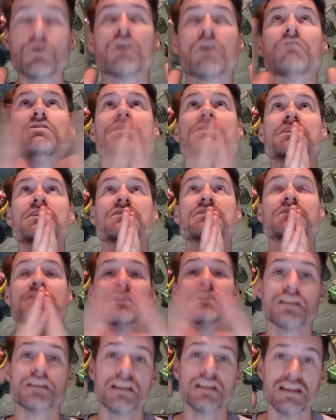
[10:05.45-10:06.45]
Orange
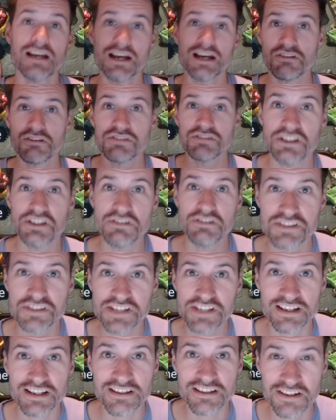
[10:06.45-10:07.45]
Jesus. I'll see you in a
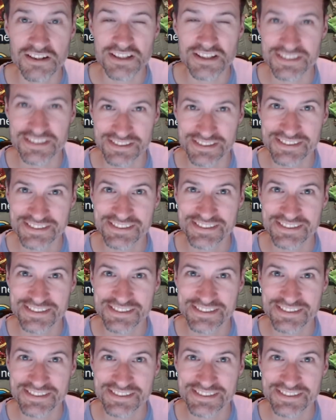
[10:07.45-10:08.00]
second, guys.